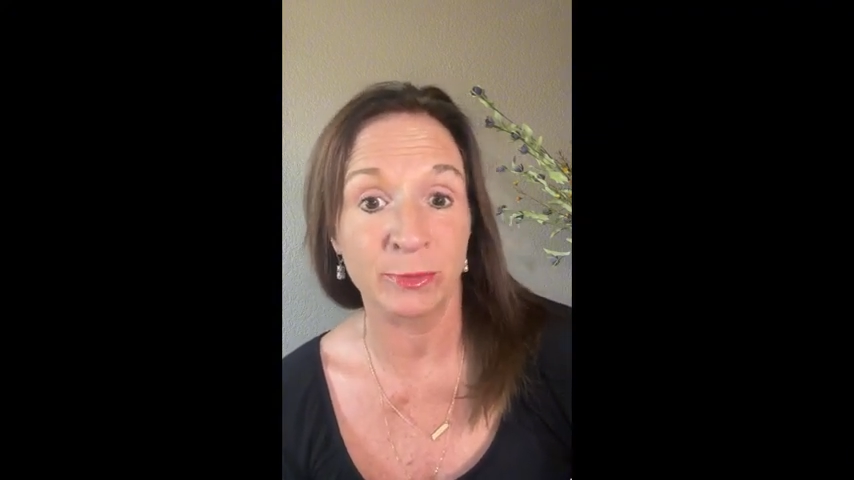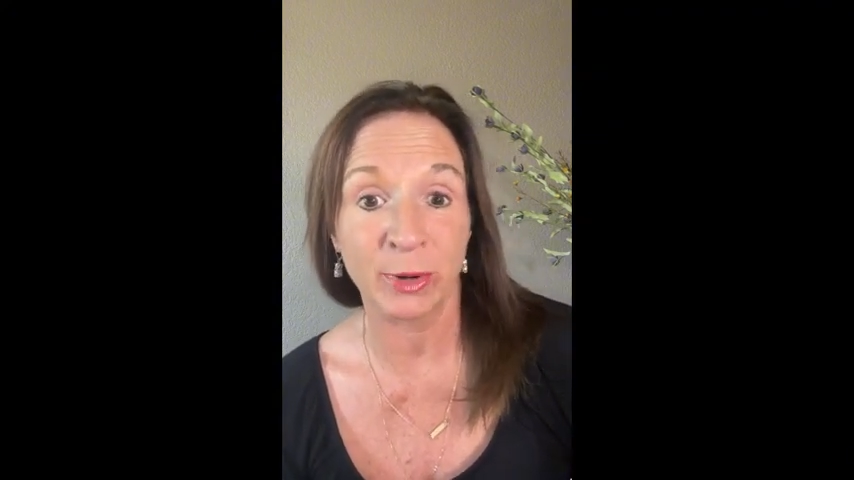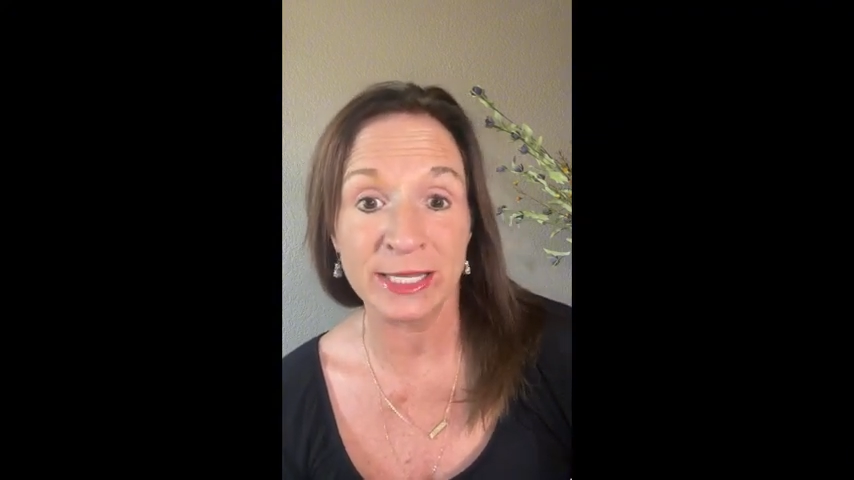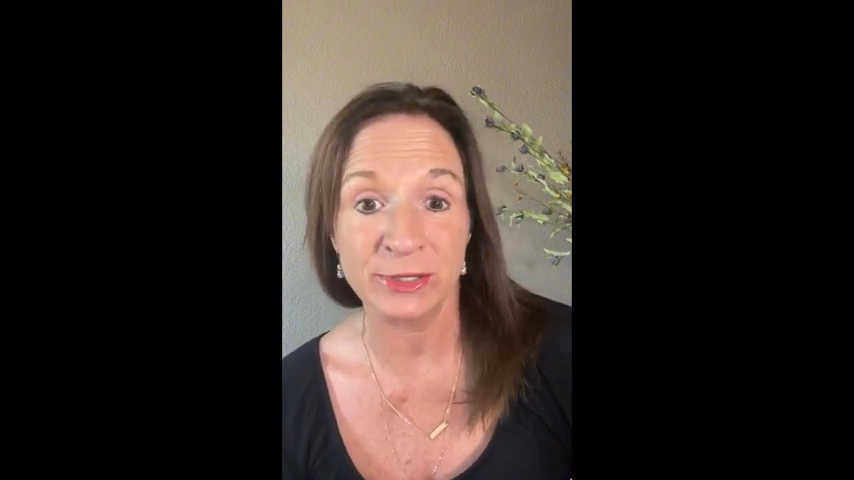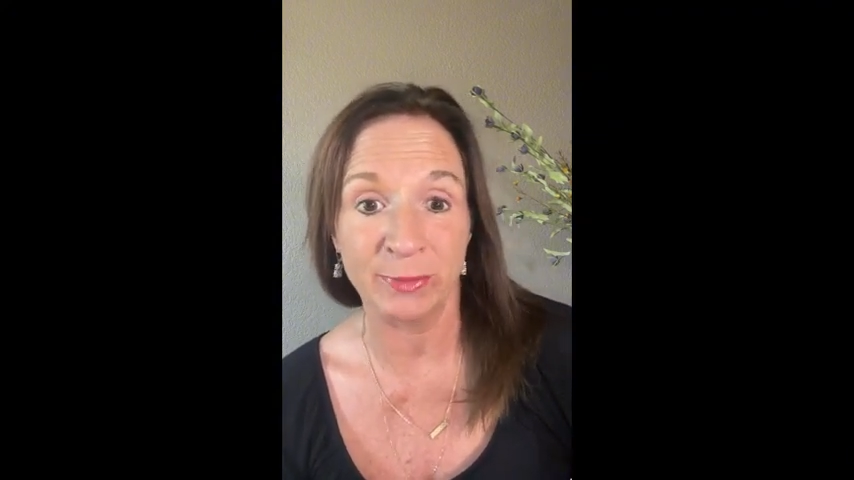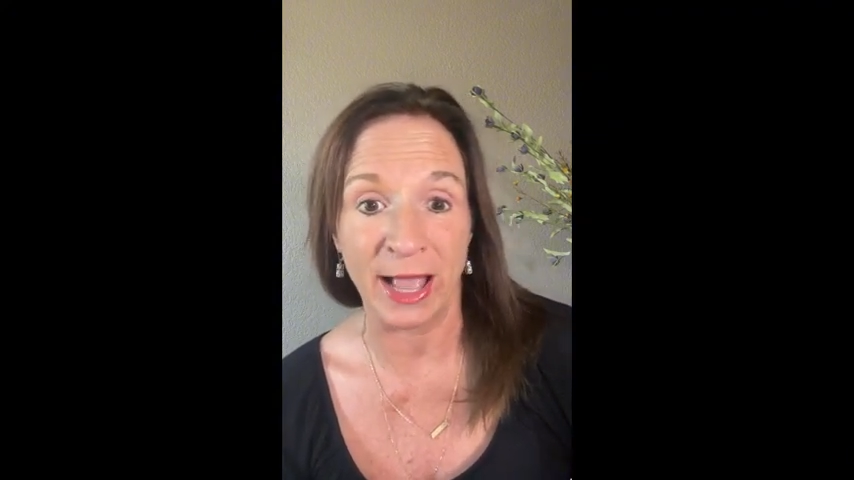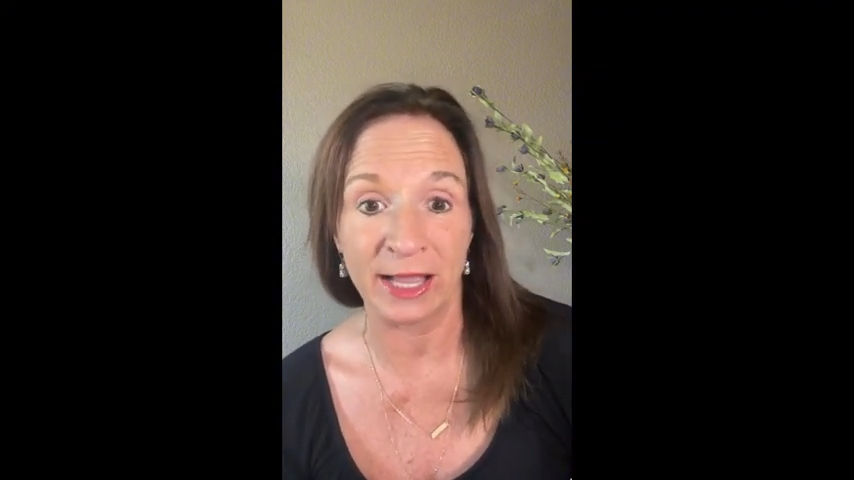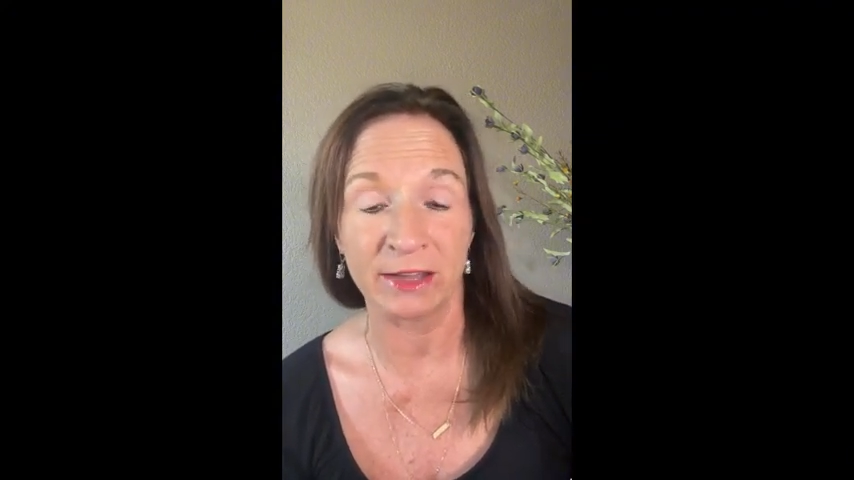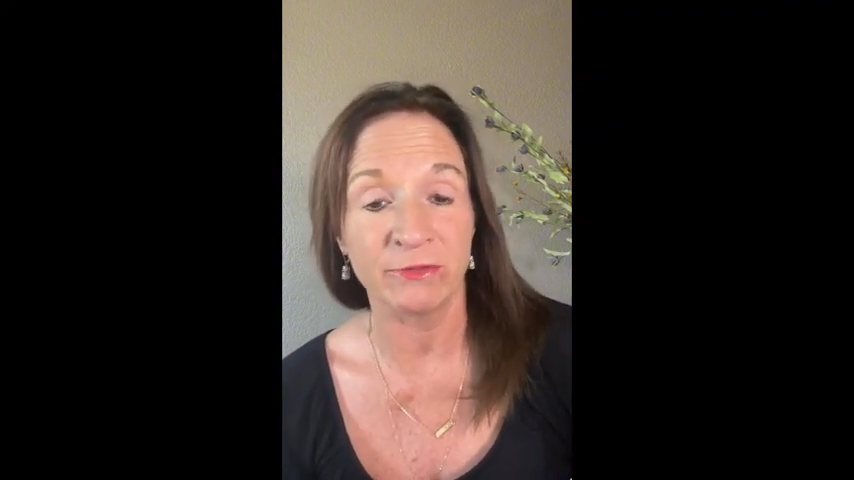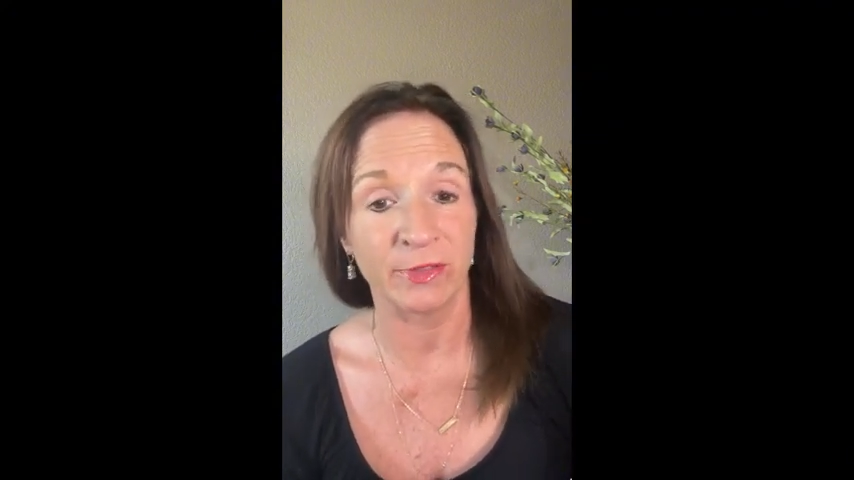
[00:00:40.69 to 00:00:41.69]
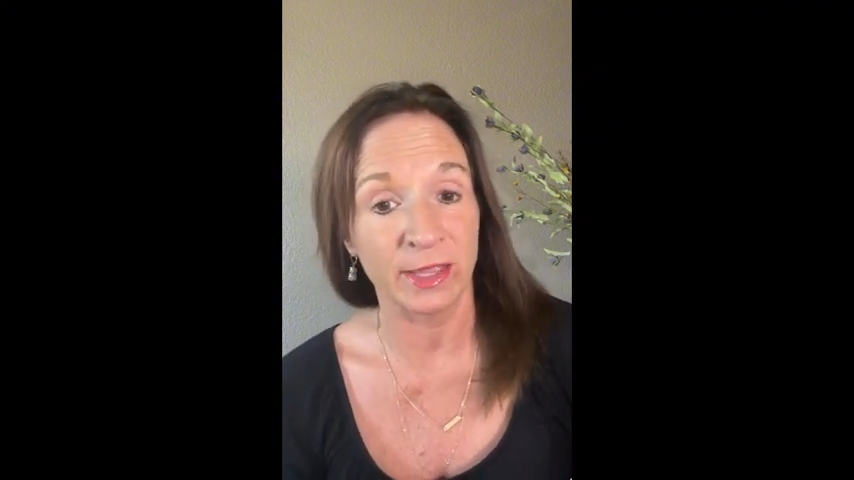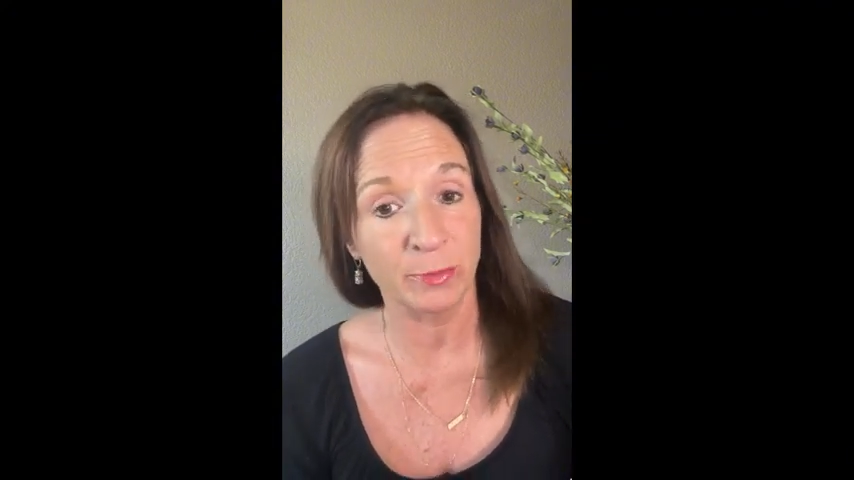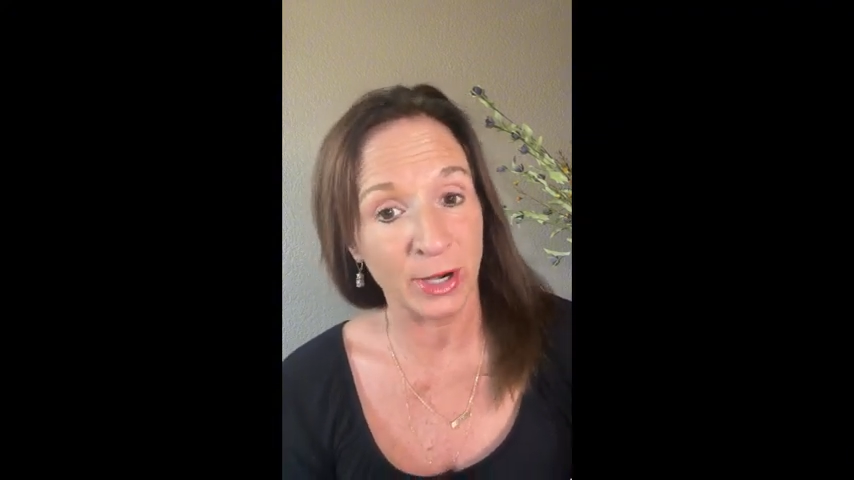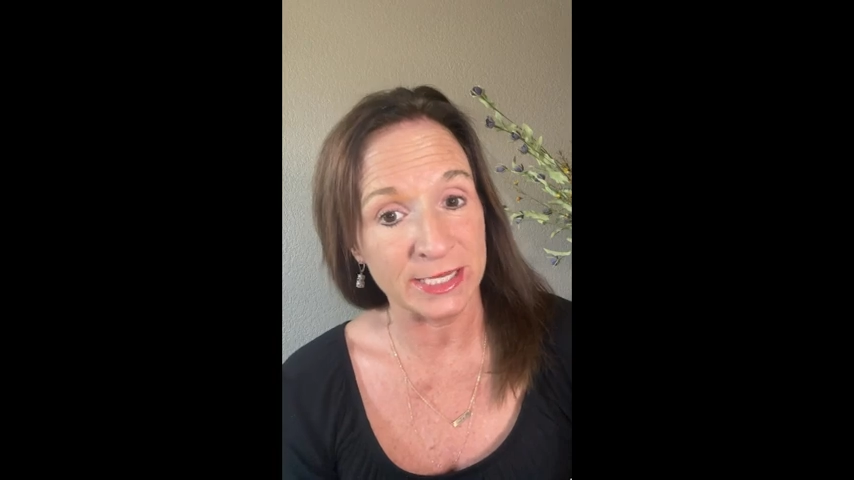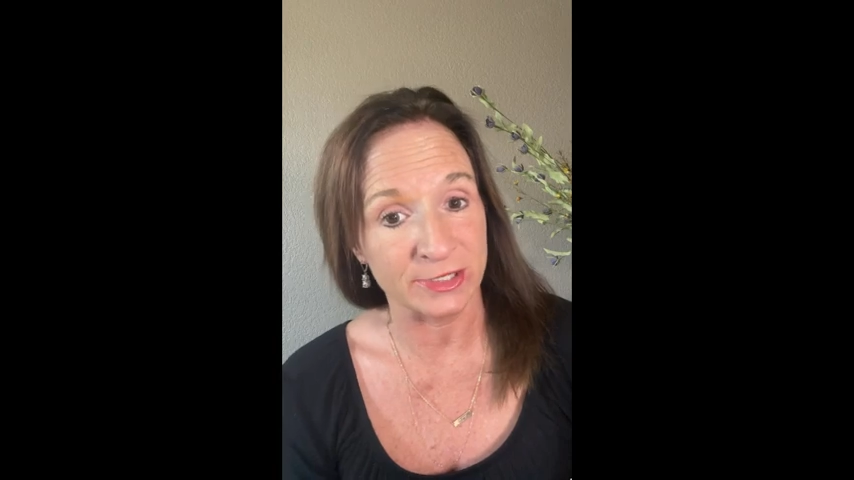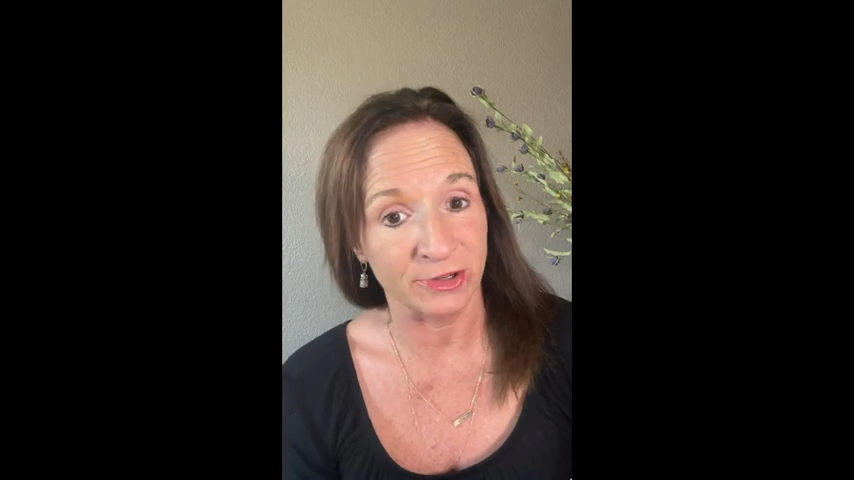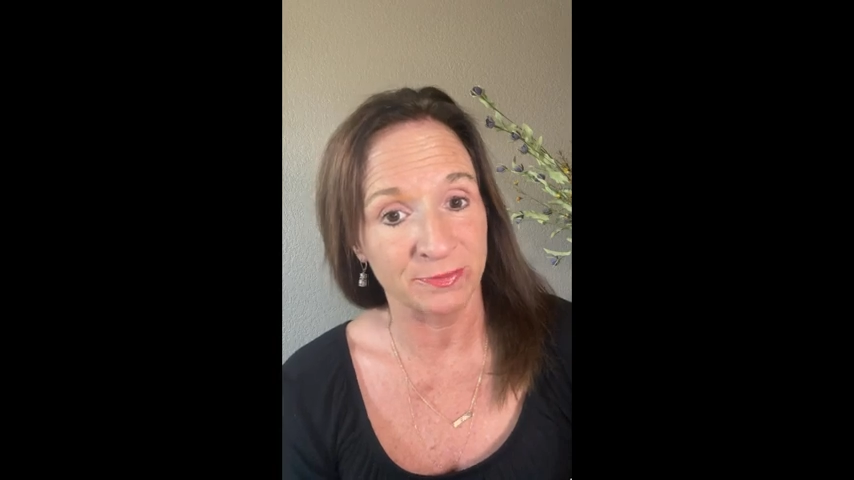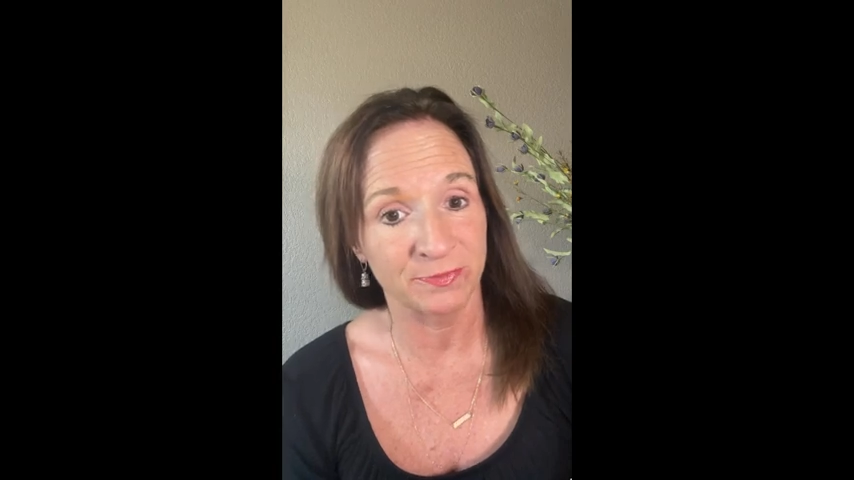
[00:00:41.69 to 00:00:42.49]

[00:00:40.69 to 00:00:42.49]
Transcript: appraisal packet for the appraiser.